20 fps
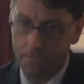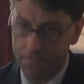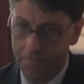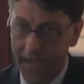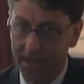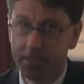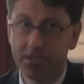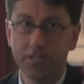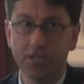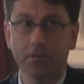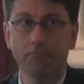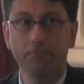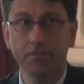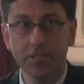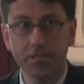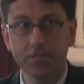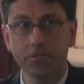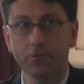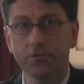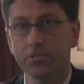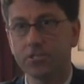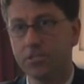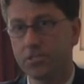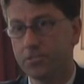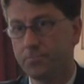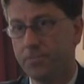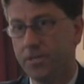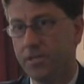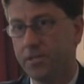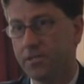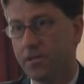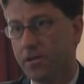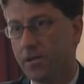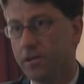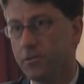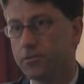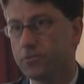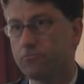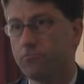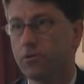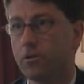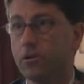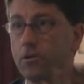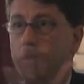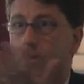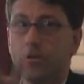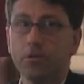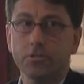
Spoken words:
basic research that's being done elsewhere